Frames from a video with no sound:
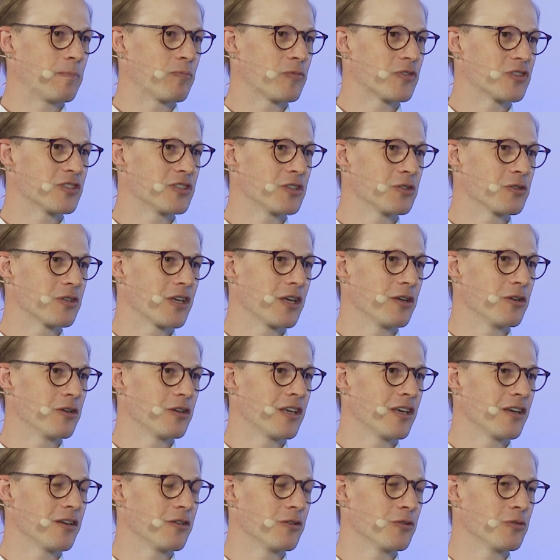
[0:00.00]
So
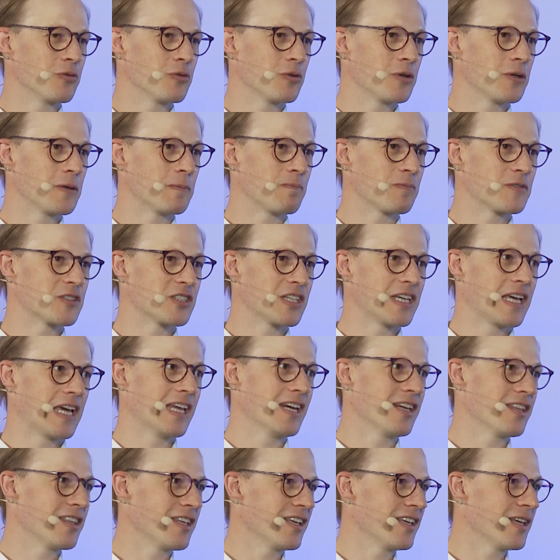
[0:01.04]
can you say
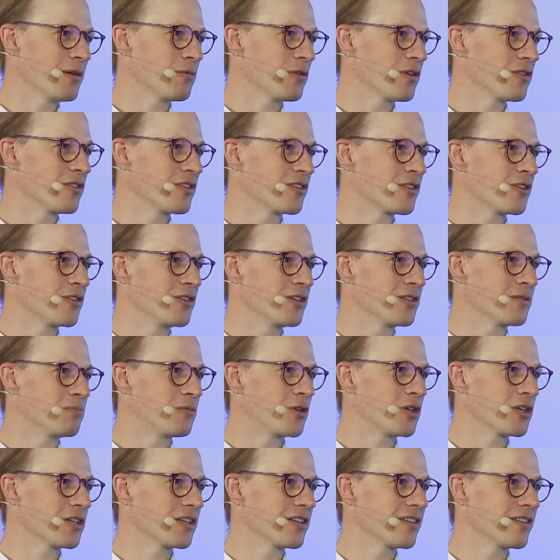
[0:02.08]
anything about the current
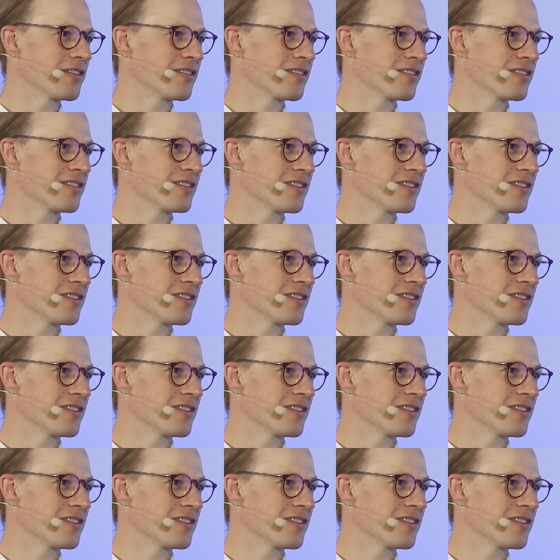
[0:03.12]
market